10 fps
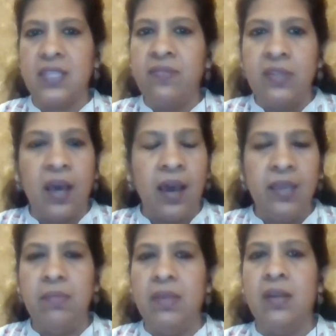Even I
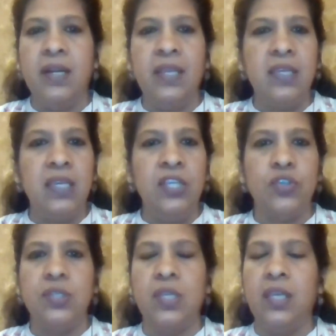am learning
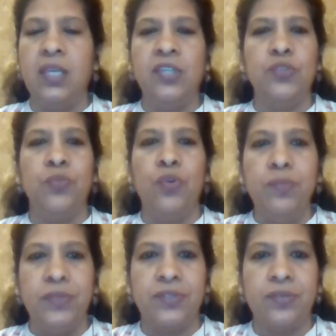each day, each
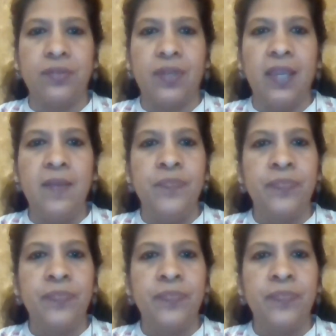moment, okay?